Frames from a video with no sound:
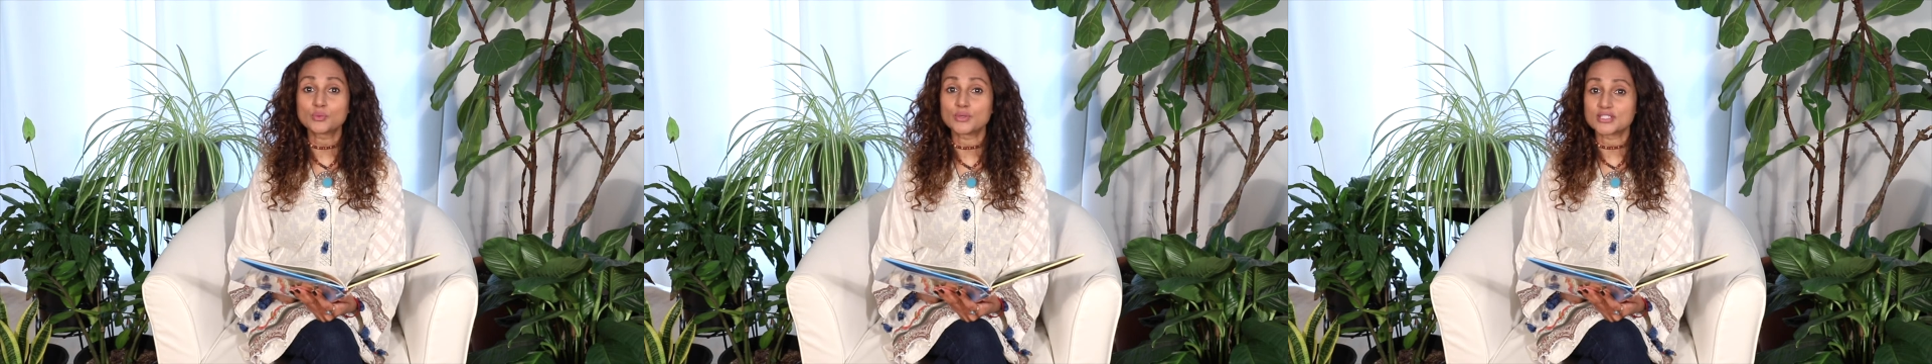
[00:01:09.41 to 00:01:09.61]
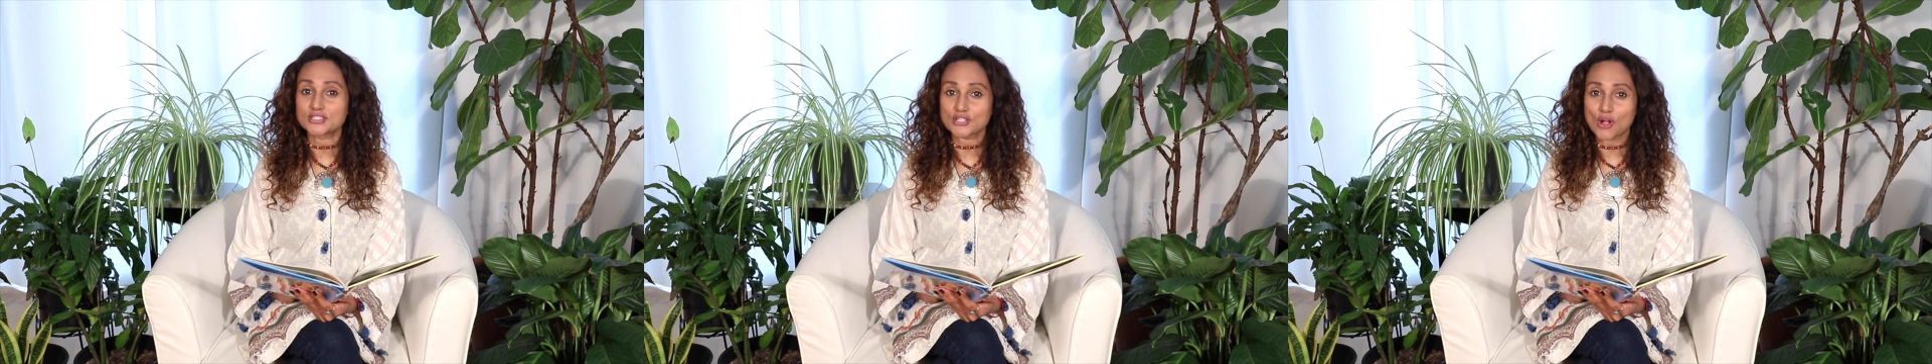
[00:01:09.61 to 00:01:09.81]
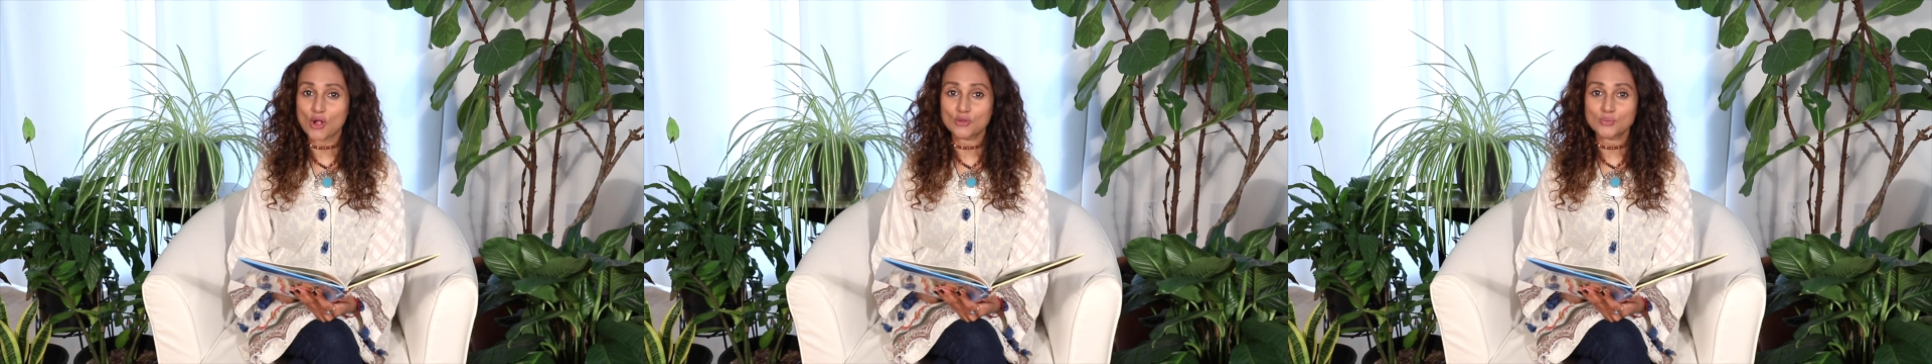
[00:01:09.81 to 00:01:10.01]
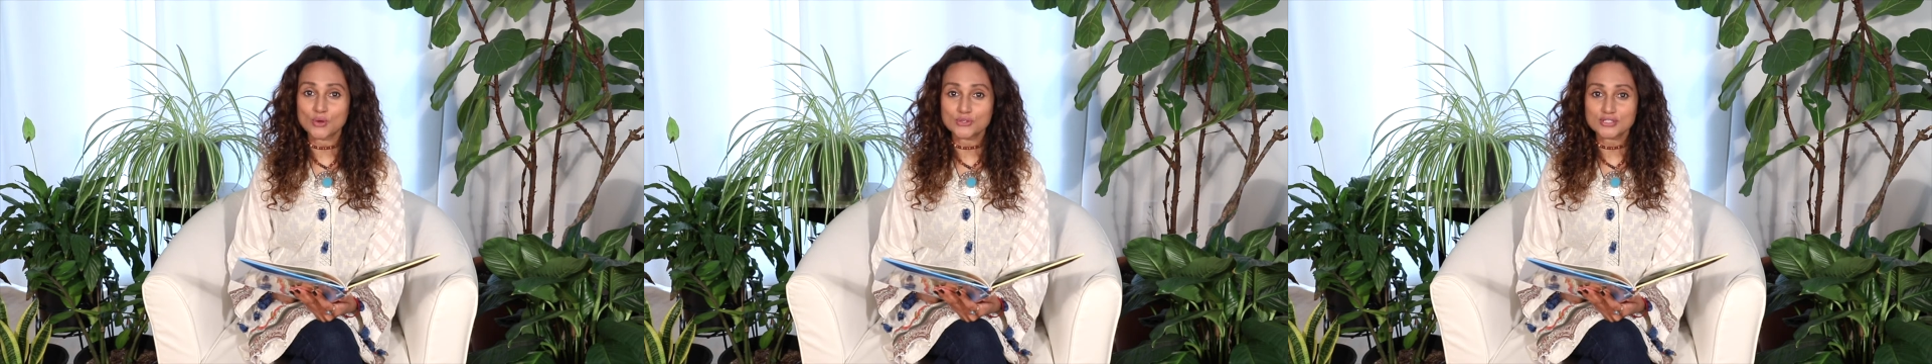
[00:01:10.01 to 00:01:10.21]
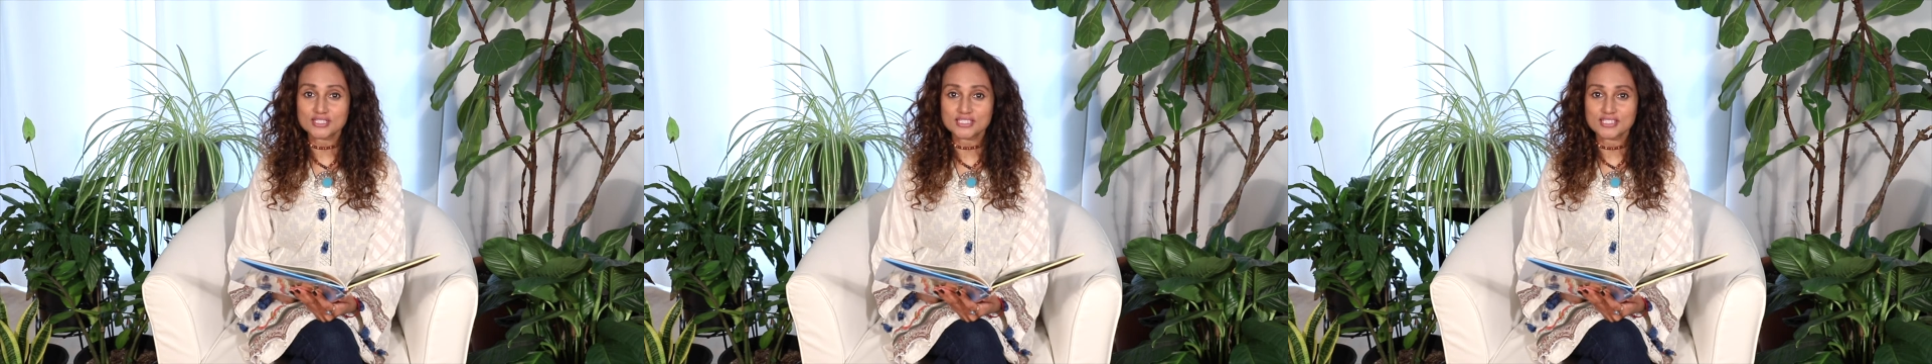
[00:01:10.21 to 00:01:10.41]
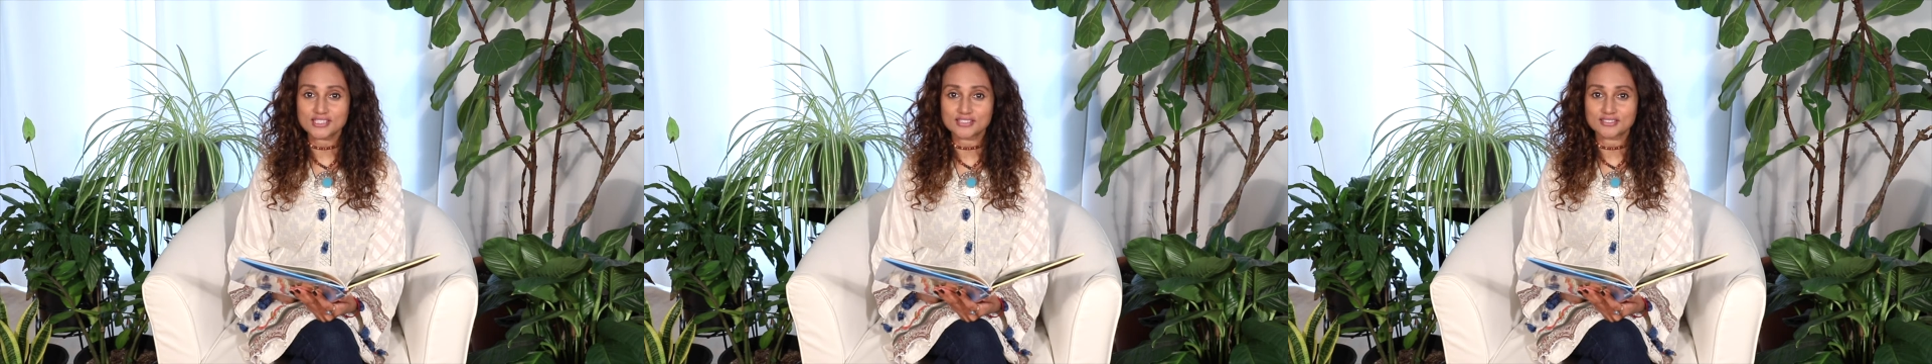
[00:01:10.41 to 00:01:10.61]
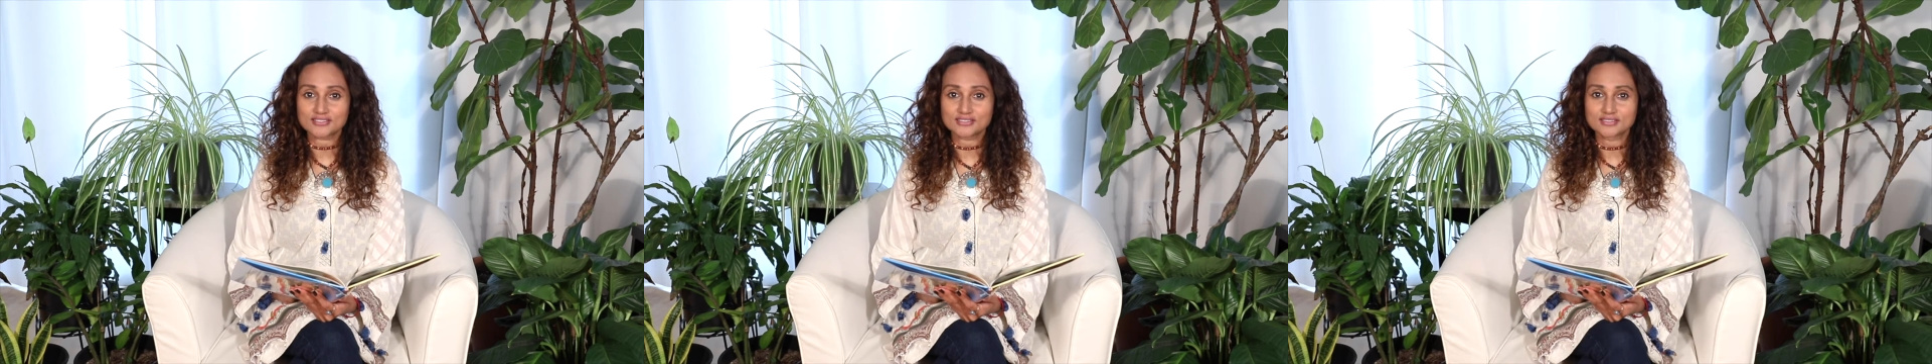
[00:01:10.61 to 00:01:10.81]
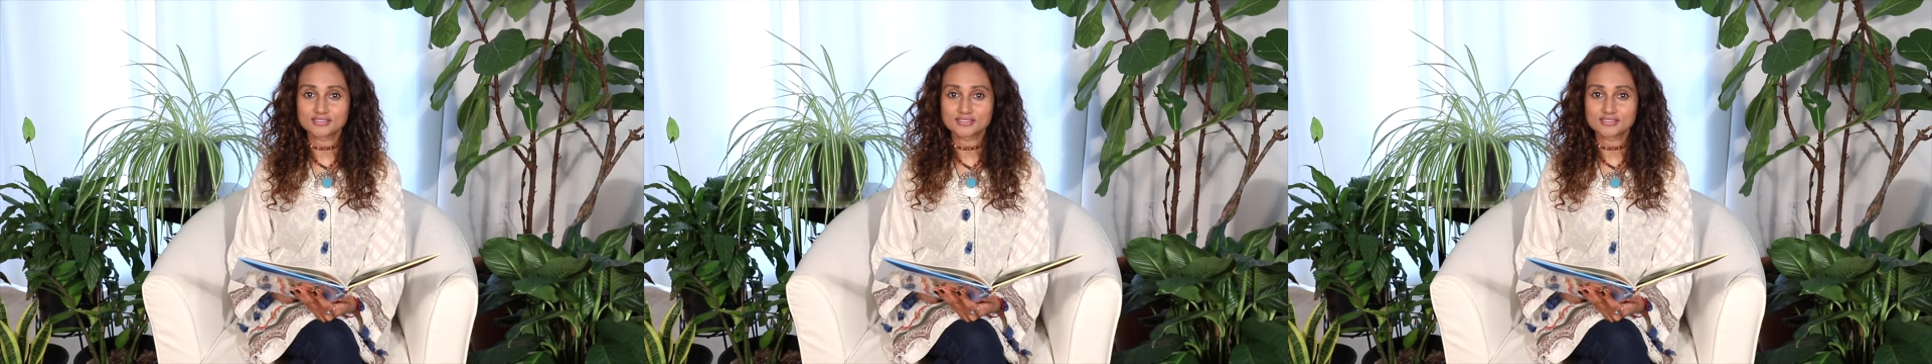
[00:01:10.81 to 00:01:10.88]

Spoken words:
was almost here.